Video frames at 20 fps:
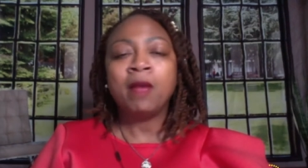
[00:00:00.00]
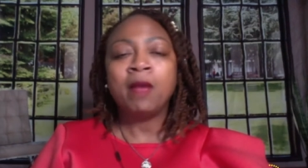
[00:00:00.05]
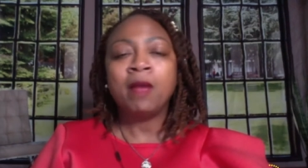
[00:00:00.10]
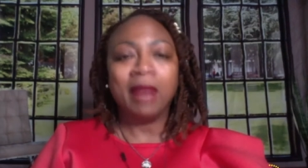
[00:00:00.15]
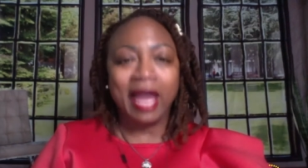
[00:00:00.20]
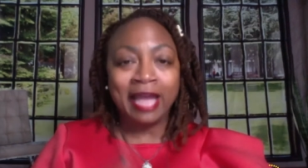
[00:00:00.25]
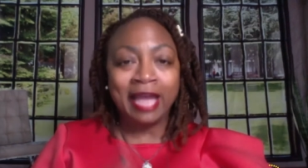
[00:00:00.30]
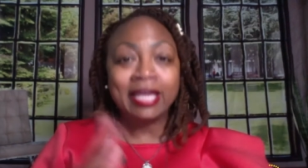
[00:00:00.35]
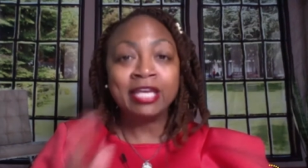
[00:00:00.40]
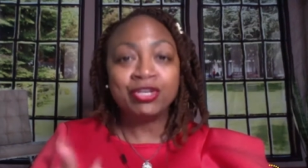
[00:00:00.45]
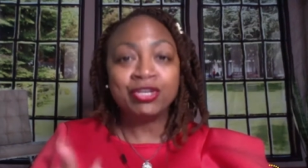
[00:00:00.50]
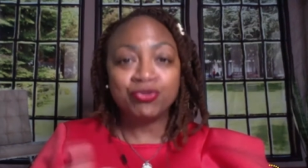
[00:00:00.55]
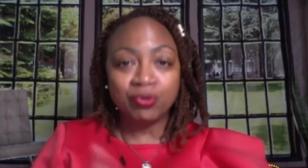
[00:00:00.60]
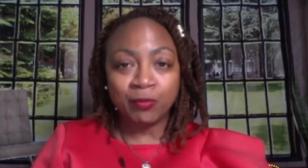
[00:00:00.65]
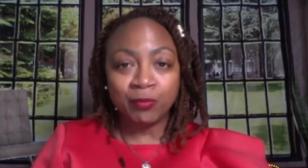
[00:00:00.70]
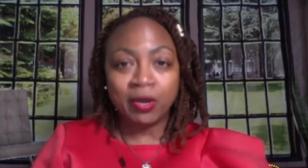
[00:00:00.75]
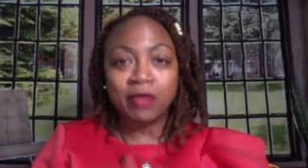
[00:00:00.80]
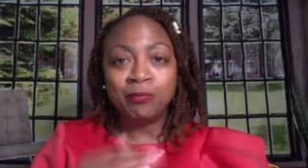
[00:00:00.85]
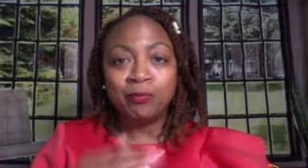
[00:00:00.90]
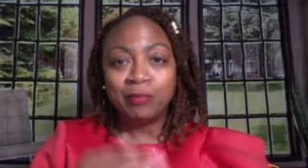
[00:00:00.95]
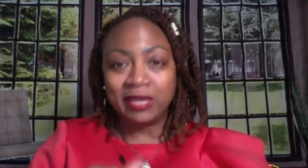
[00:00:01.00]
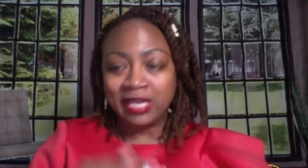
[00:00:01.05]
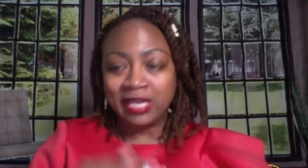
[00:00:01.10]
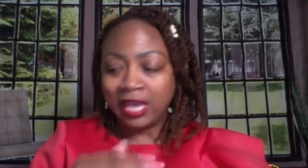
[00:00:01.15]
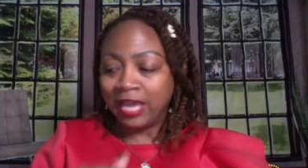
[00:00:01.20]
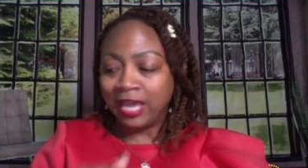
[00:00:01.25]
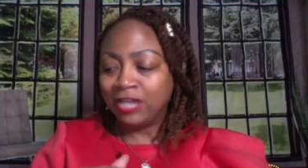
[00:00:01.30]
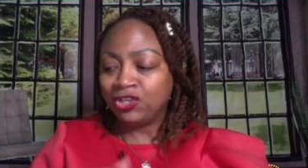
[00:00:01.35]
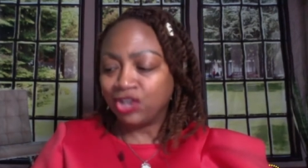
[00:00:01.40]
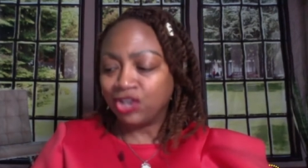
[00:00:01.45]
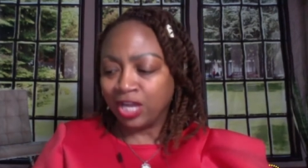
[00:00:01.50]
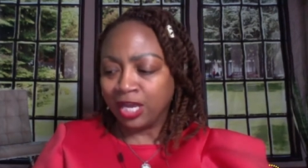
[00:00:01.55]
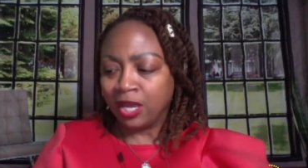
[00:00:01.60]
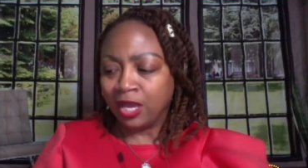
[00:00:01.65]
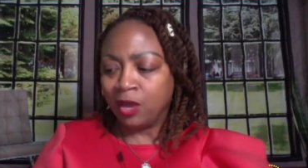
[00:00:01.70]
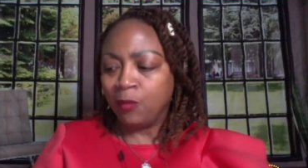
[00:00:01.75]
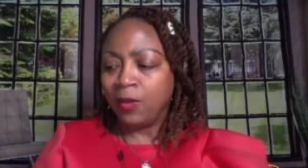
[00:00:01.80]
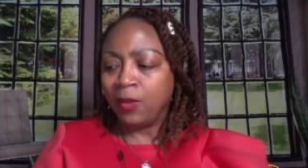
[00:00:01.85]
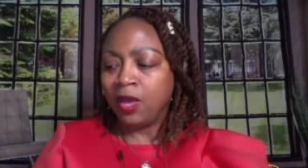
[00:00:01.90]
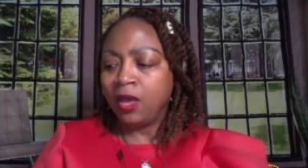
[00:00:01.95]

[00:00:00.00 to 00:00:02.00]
Black History Month, BHMR